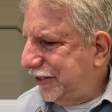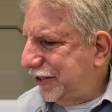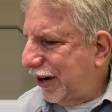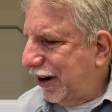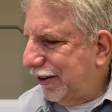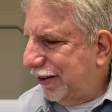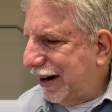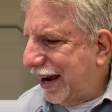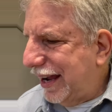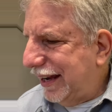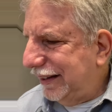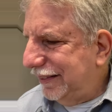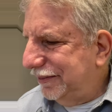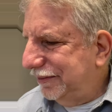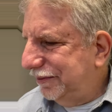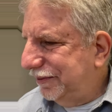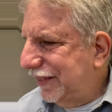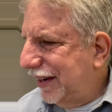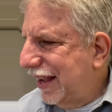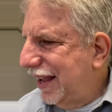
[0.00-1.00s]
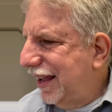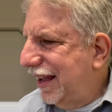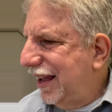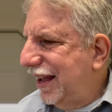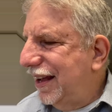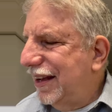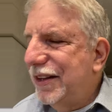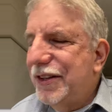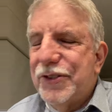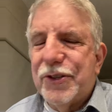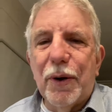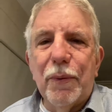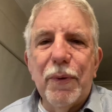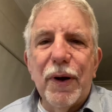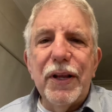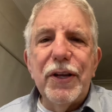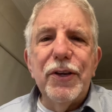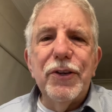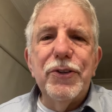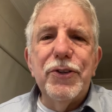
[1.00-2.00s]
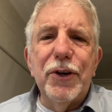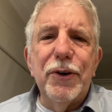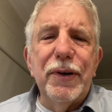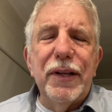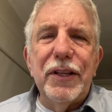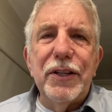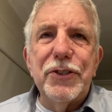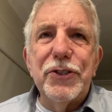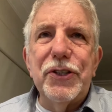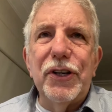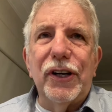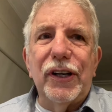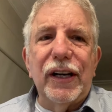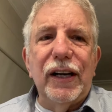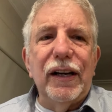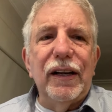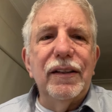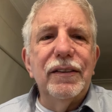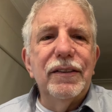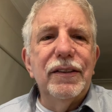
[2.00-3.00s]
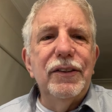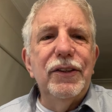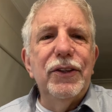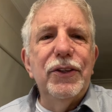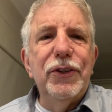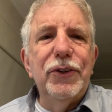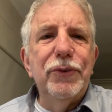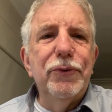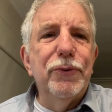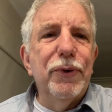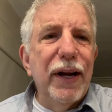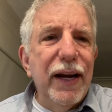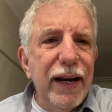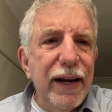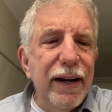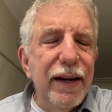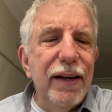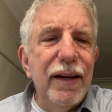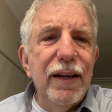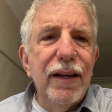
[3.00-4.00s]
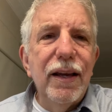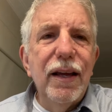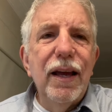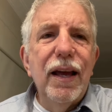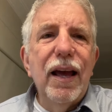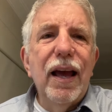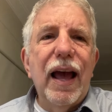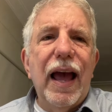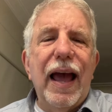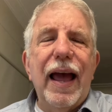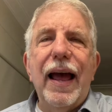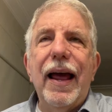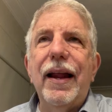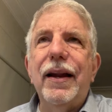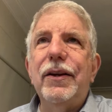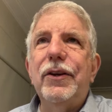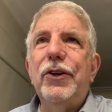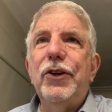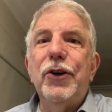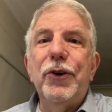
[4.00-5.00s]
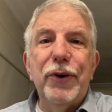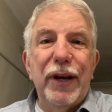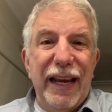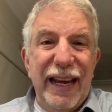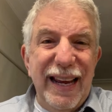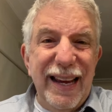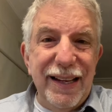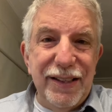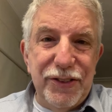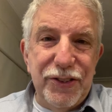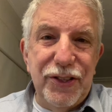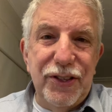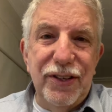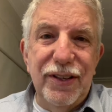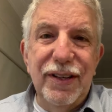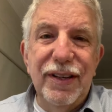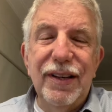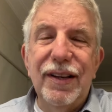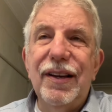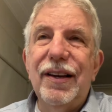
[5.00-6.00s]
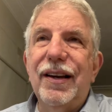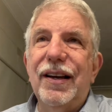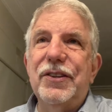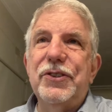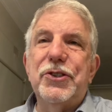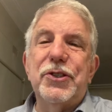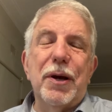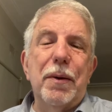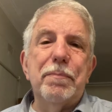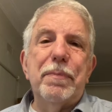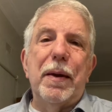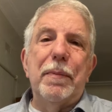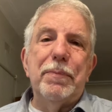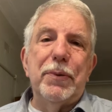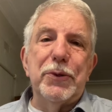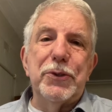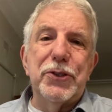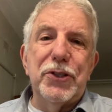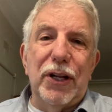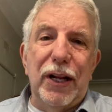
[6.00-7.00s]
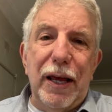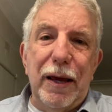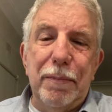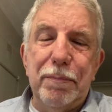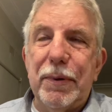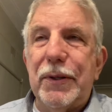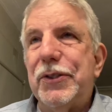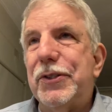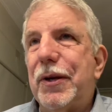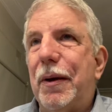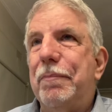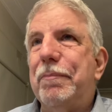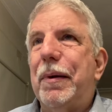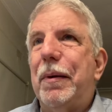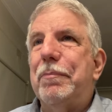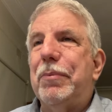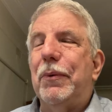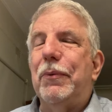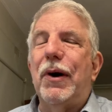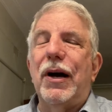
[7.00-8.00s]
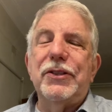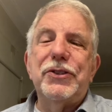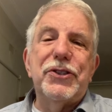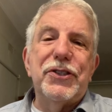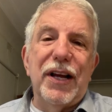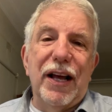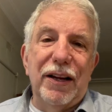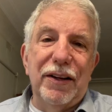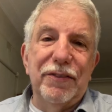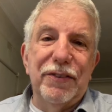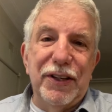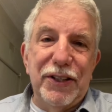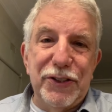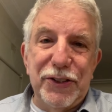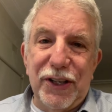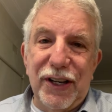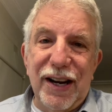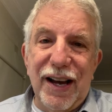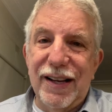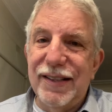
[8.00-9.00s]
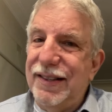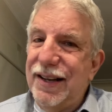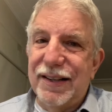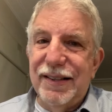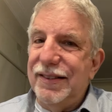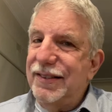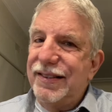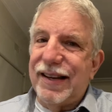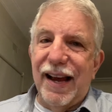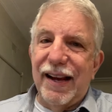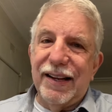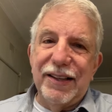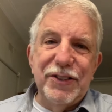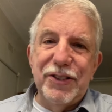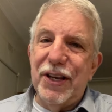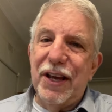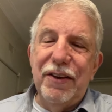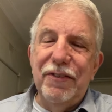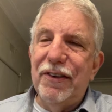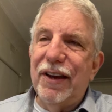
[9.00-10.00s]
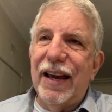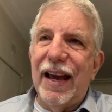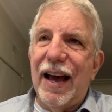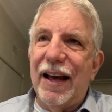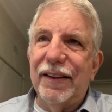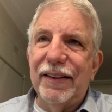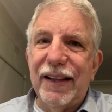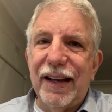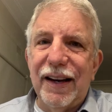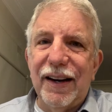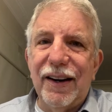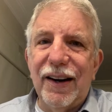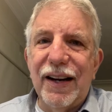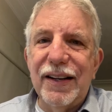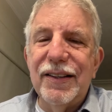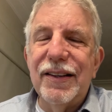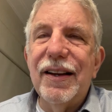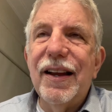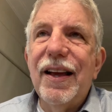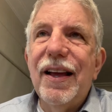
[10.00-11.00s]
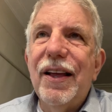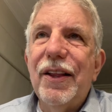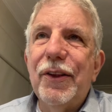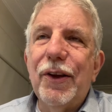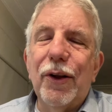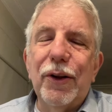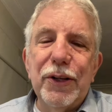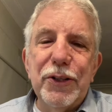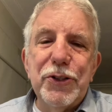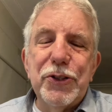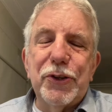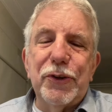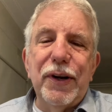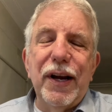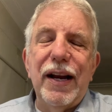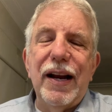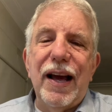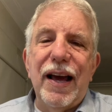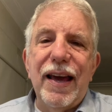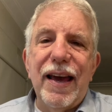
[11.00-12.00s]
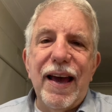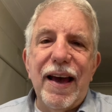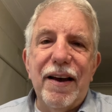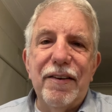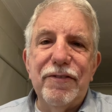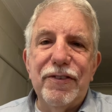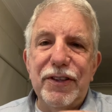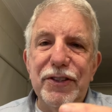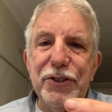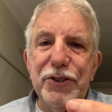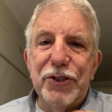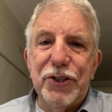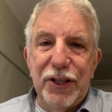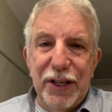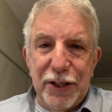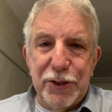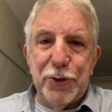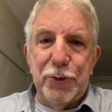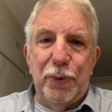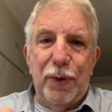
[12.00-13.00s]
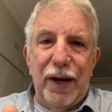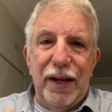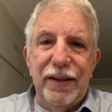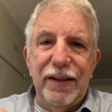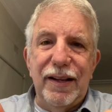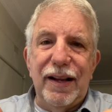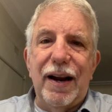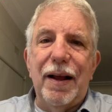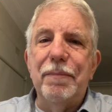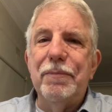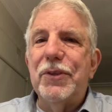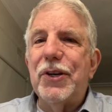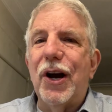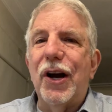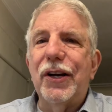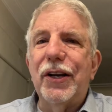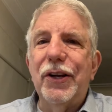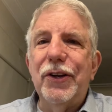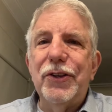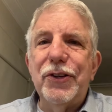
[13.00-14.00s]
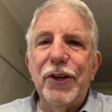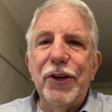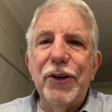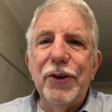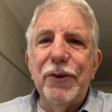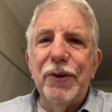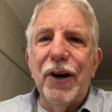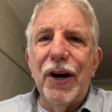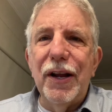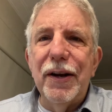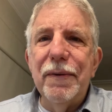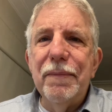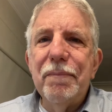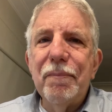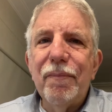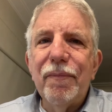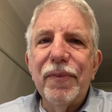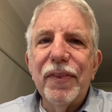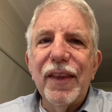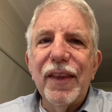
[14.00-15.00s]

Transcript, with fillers: it's all right. So what do you do in the sukkah? You read and you eat. And some people sleep and some people watch television. I didn't take a TV out there. I the only screen I have is this one that I'm talking to you on,